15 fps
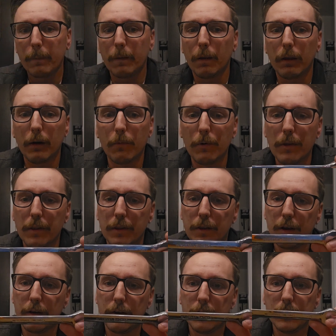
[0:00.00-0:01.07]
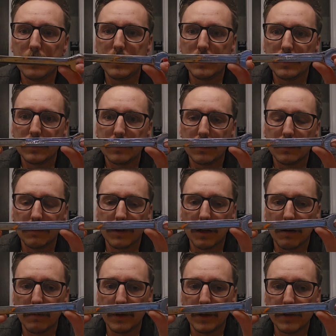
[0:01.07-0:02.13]
One of the cons of a
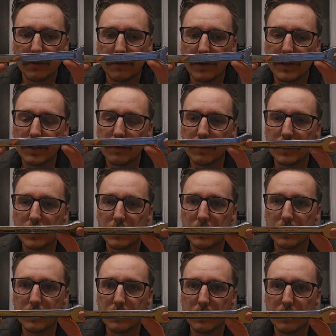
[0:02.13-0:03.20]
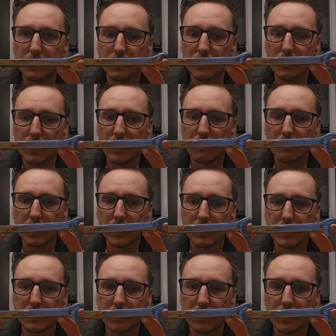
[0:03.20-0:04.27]
combination wrench is that you do have
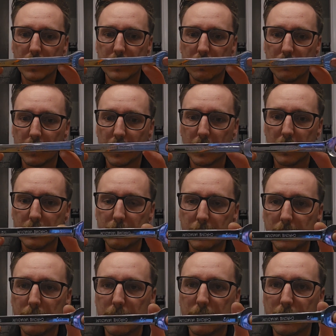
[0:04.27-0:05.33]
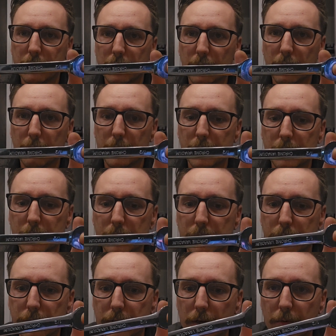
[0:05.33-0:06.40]
less degrees of engagement because
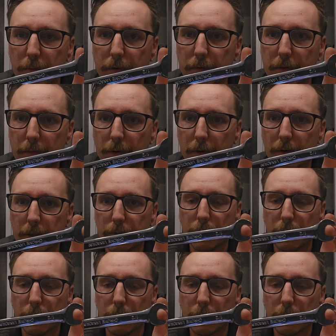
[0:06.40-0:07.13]
there's no moving parts.